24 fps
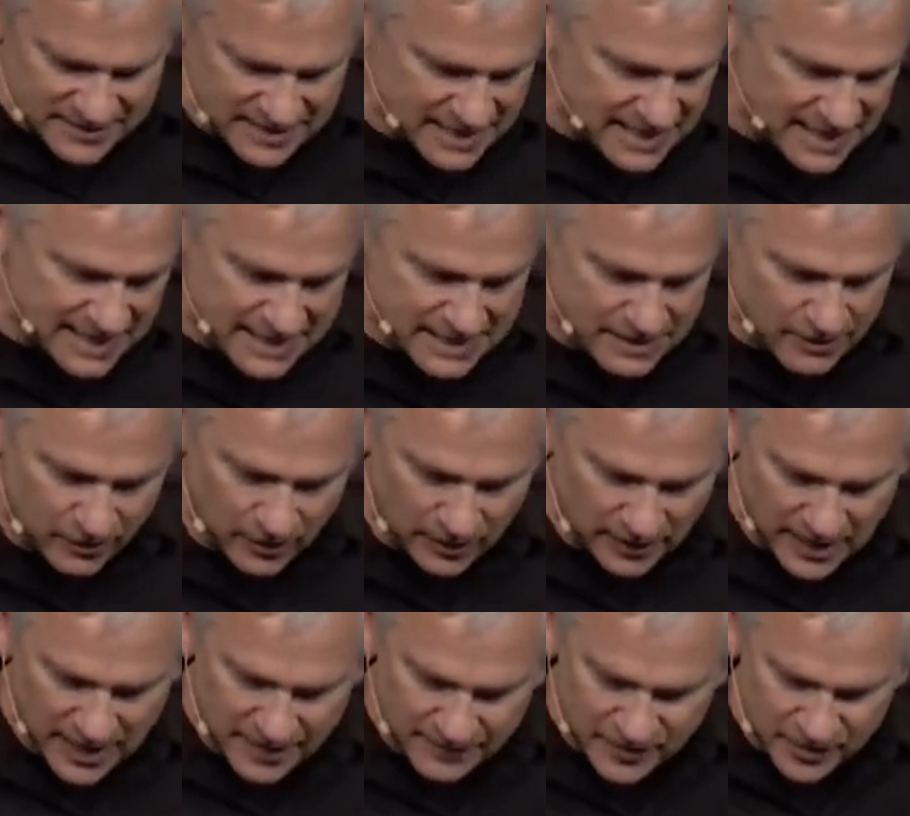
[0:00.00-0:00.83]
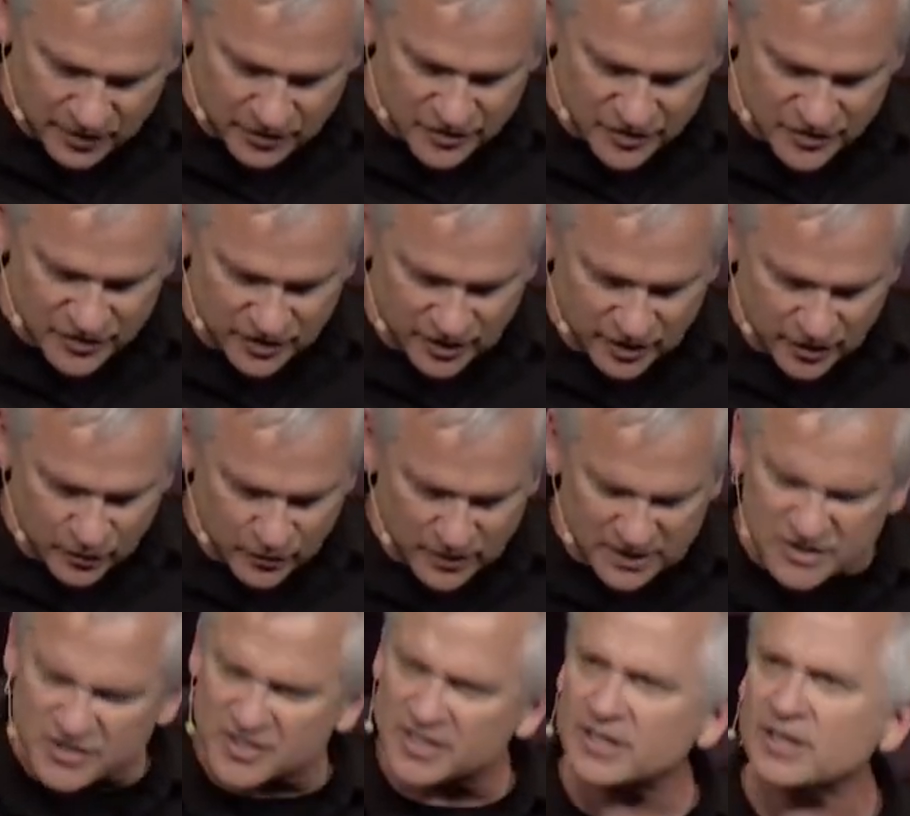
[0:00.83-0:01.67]
10 or 11 or so,
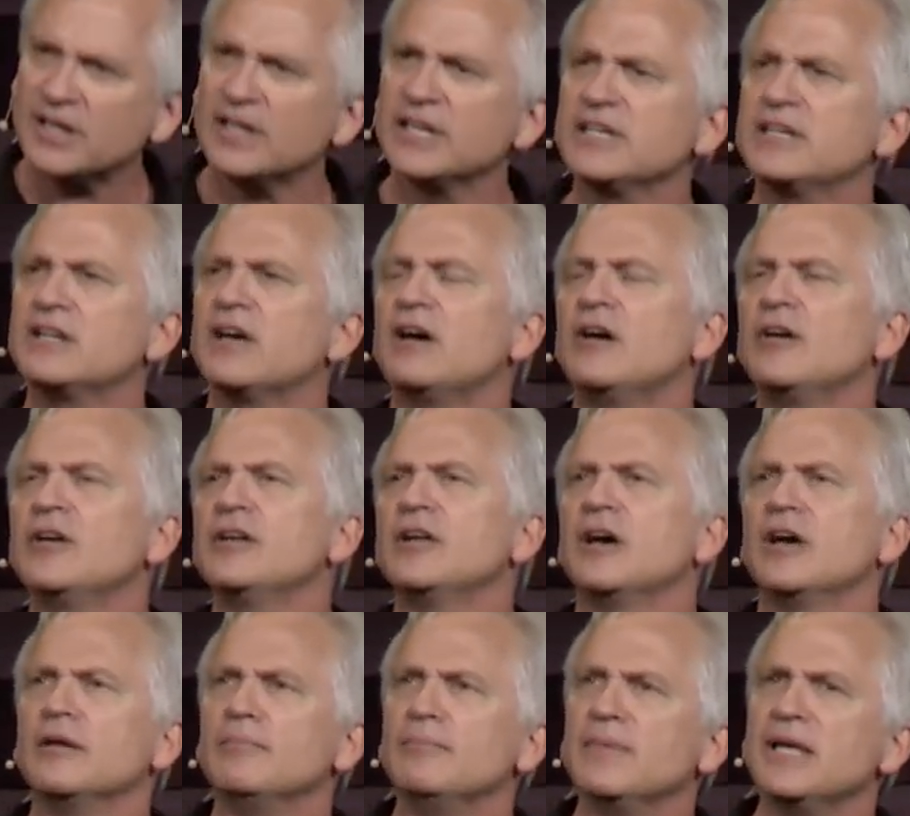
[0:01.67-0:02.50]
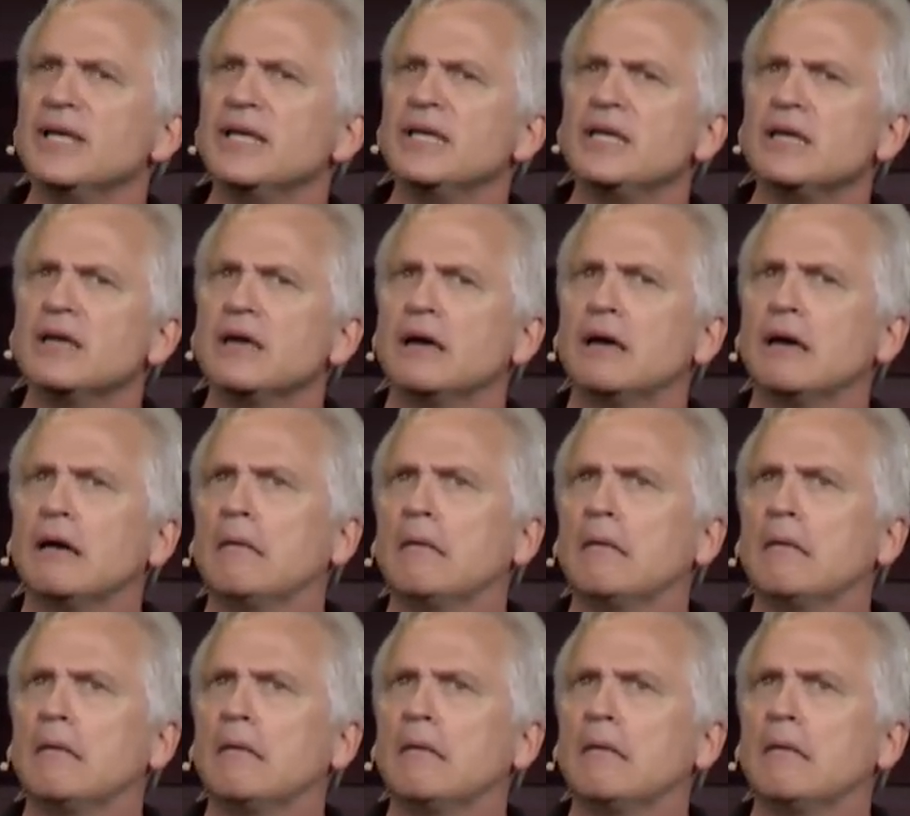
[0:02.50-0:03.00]
it suddenly dawned on me